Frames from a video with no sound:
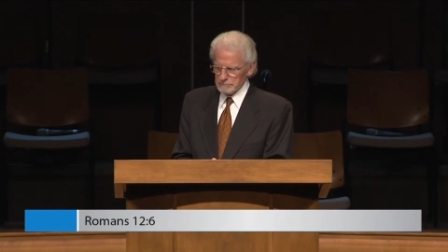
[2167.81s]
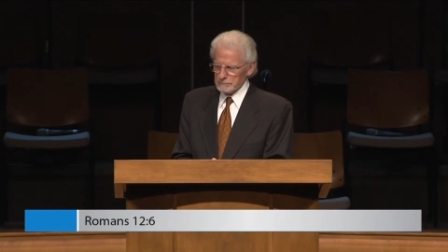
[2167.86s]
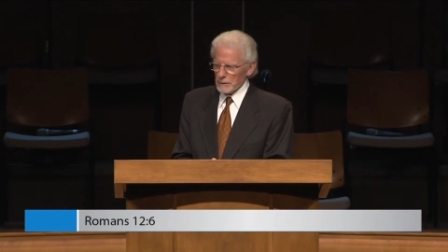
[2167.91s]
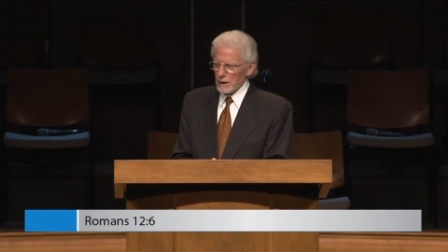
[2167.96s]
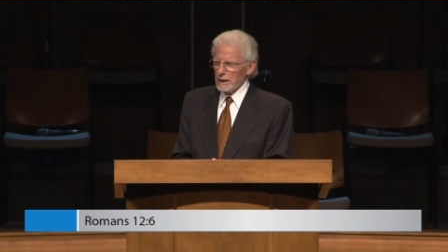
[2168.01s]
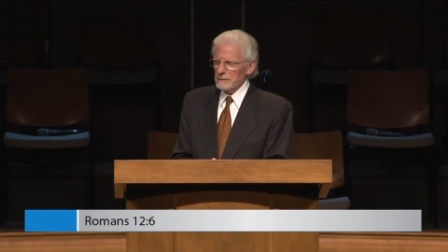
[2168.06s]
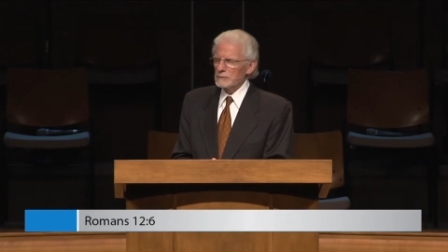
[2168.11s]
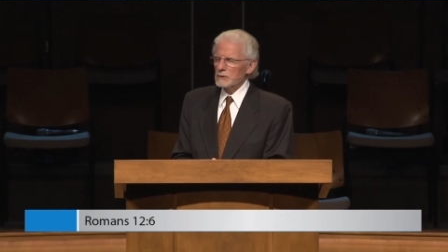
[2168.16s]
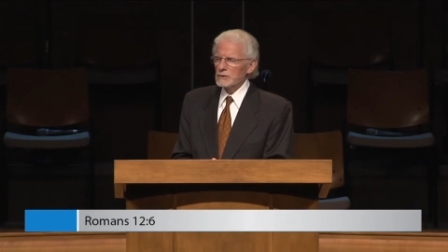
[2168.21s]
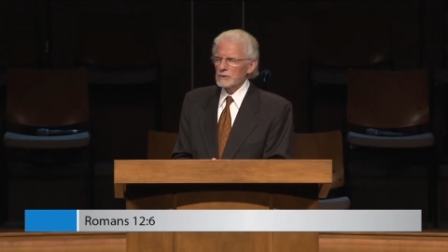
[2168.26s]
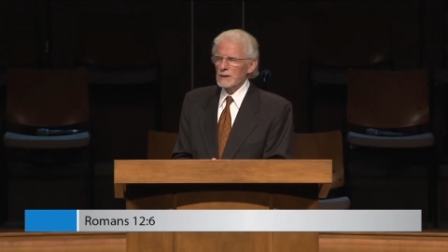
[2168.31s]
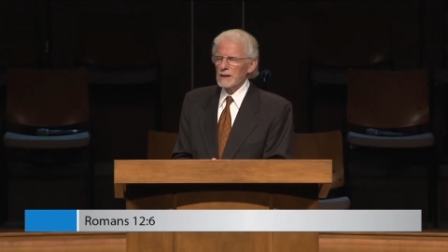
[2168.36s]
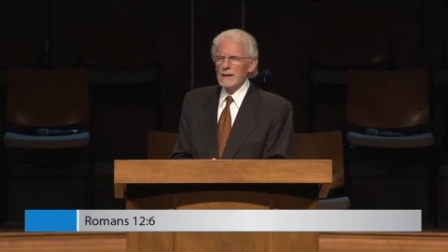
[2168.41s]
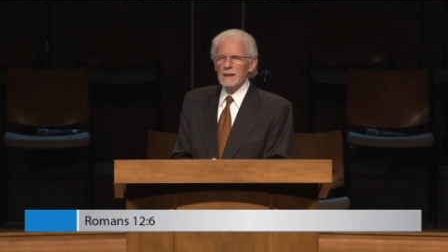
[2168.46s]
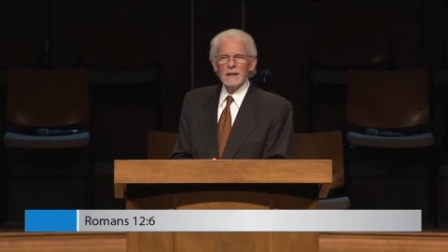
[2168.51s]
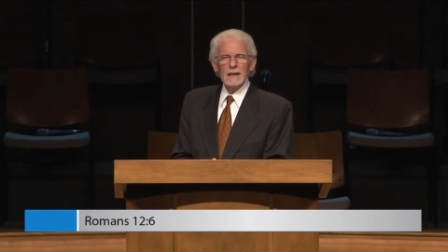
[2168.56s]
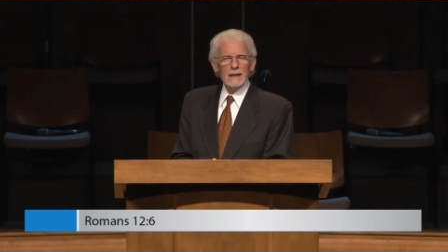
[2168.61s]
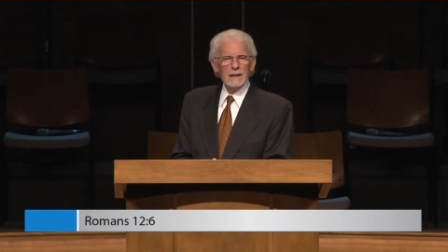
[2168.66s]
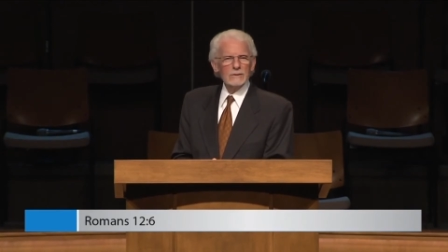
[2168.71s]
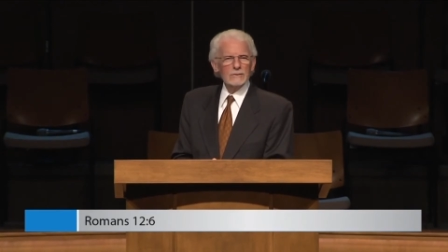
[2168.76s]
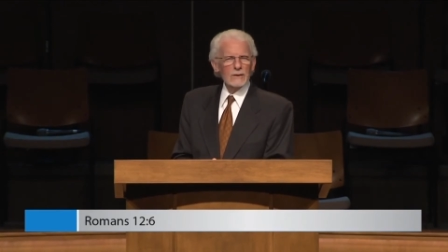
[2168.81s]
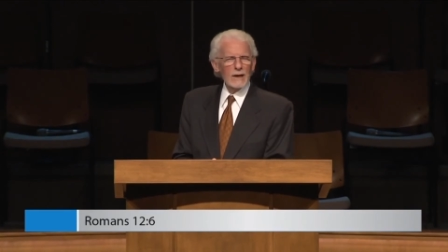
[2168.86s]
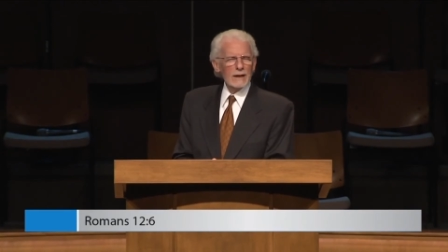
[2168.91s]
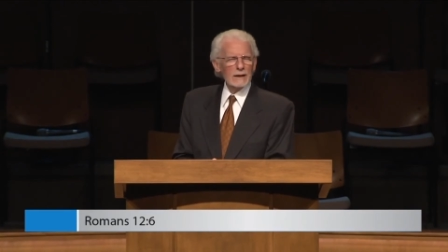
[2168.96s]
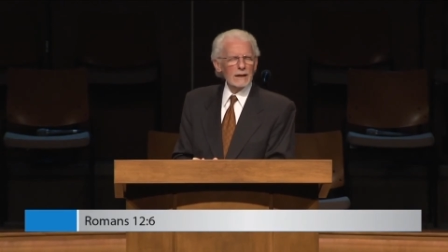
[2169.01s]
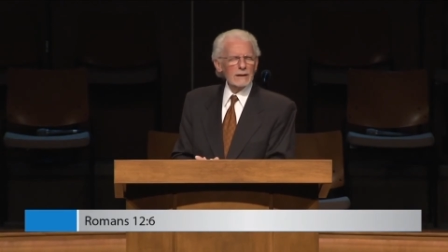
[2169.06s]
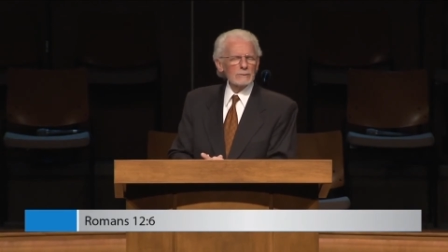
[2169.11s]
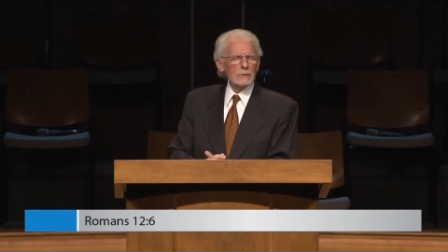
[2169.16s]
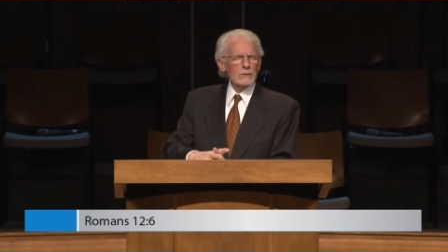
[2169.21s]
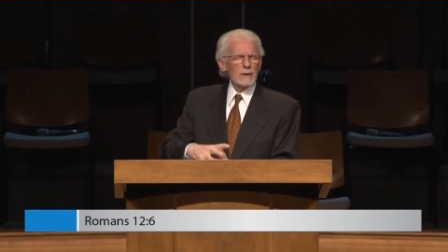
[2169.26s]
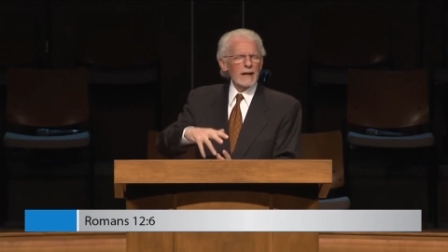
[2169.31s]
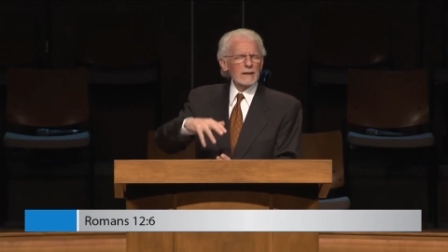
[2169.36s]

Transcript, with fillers: prophecy is that level.